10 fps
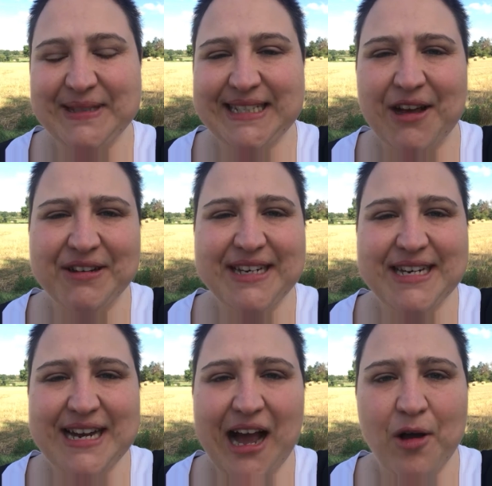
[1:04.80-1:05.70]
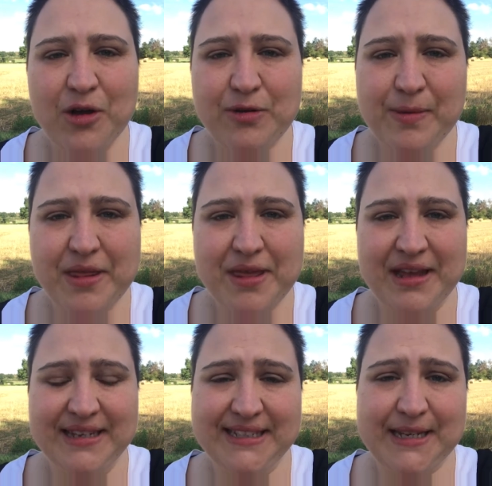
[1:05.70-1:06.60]
sounded it out with
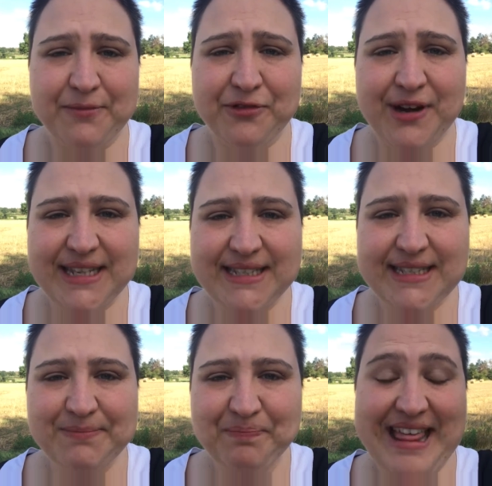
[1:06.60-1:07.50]
some friends.